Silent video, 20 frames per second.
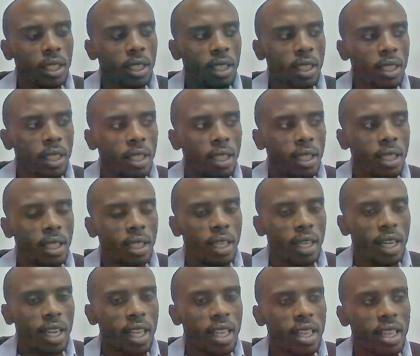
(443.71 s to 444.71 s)
and
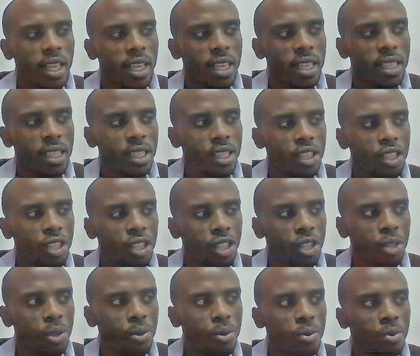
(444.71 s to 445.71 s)
then Q
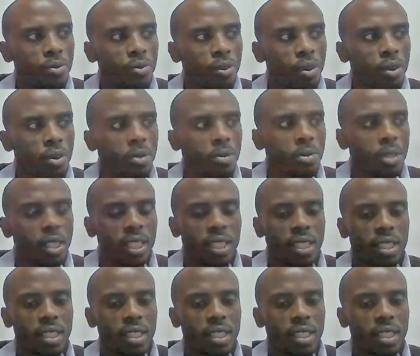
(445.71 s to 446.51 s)
for quit.